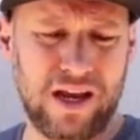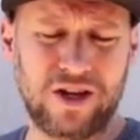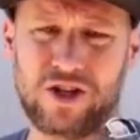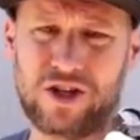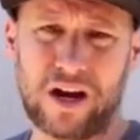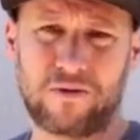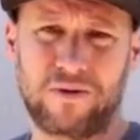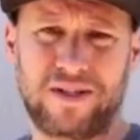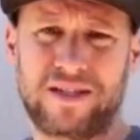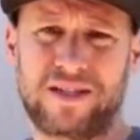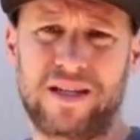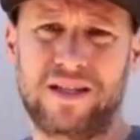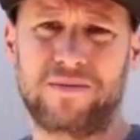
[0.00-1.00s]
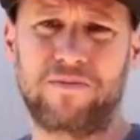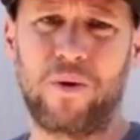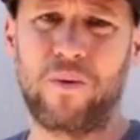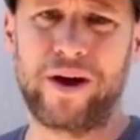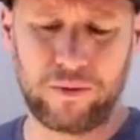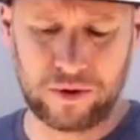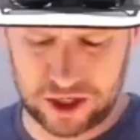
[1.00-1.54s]
shock resistance, but
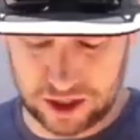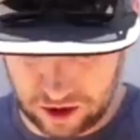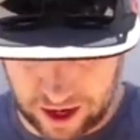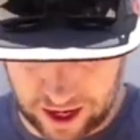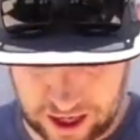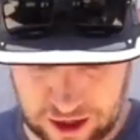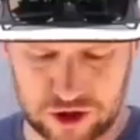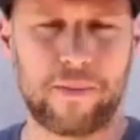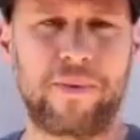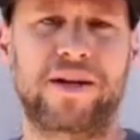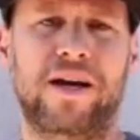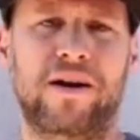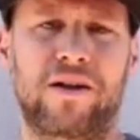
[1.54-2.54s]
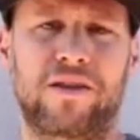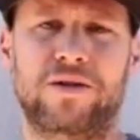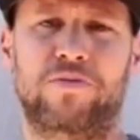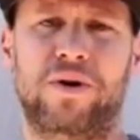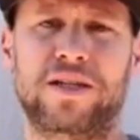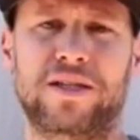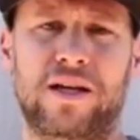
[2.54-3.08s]
why don't we just go ahead and drop it down on these
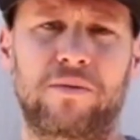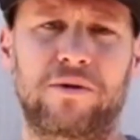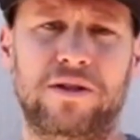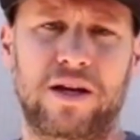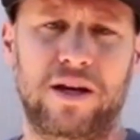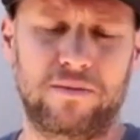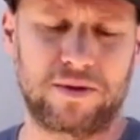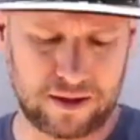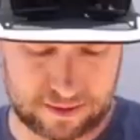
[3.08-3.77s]
bricks a couple of times.